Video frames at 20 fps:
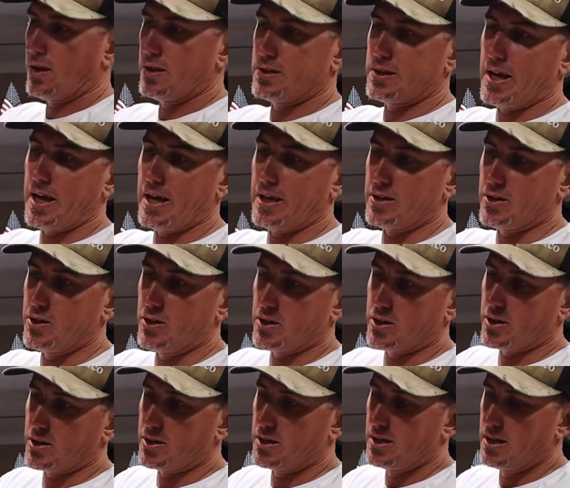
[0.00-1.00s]
is
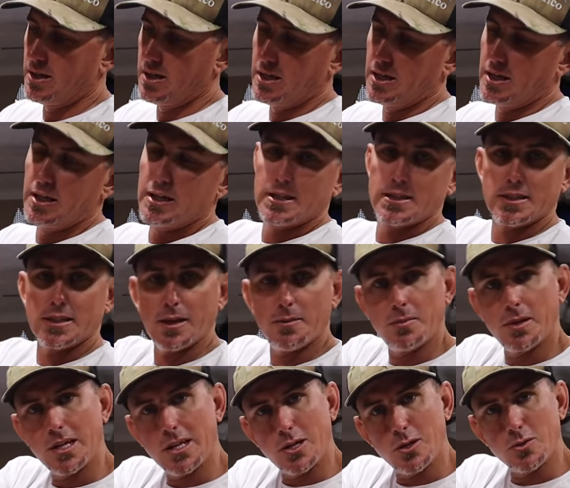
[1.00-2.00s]
CanCooker sent
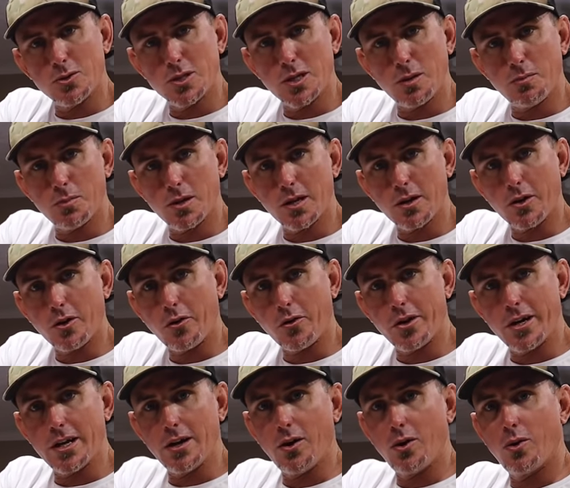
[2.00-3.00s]
me a new shipment of
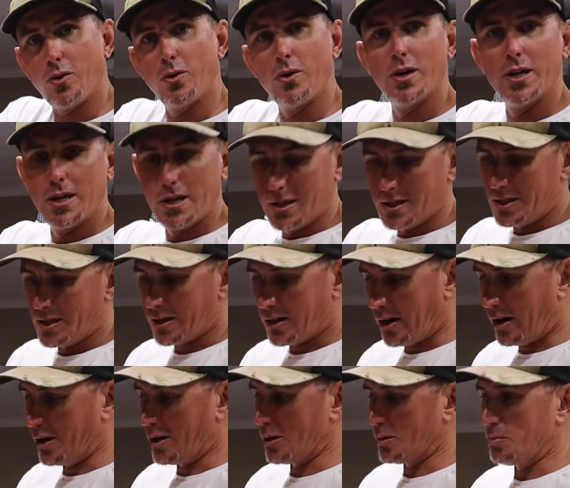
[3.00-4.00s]
Creole, the
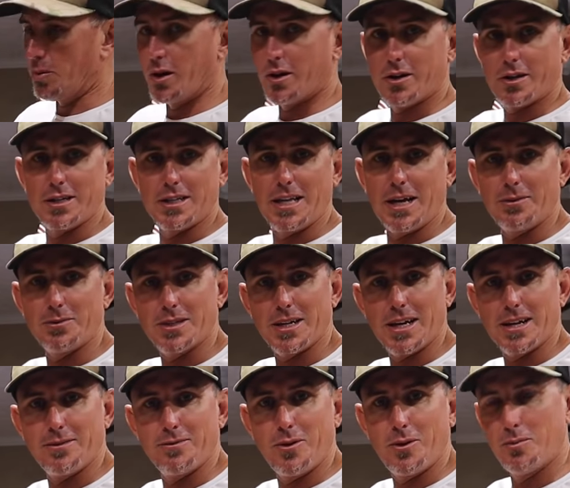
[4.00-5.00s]
garlic butter, because I was
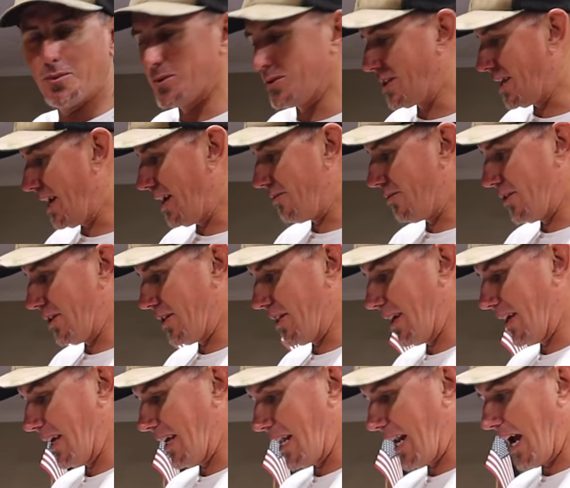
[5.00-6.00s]
out of almost
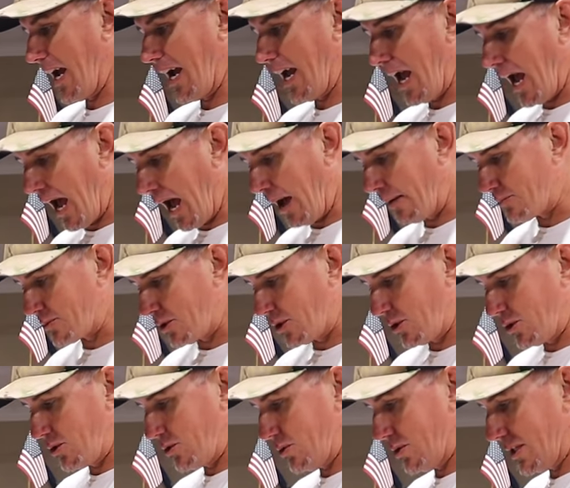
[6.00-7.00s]
everything. And I
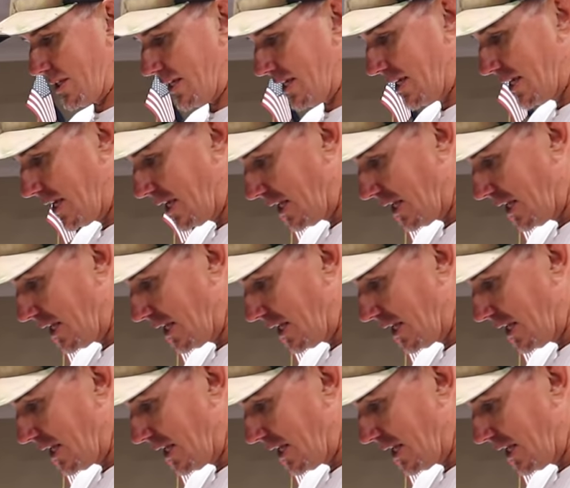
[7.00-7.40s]
absolutely